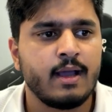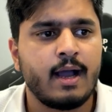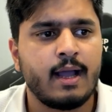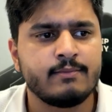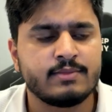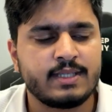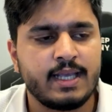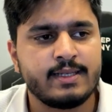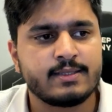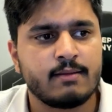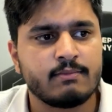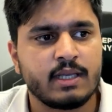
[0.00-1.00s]
I'm saying
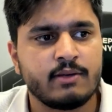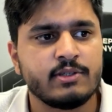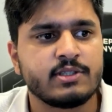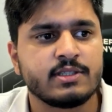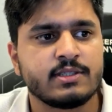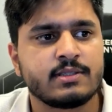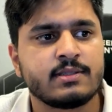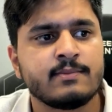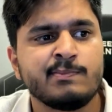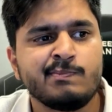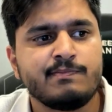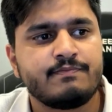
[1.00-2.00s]
something which is
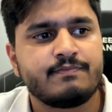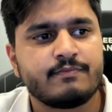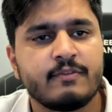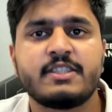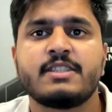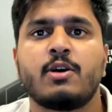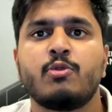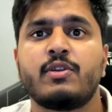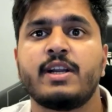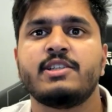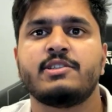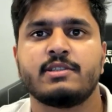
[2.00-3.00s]

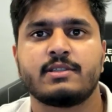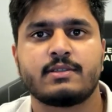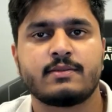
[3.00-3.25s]
outrageous,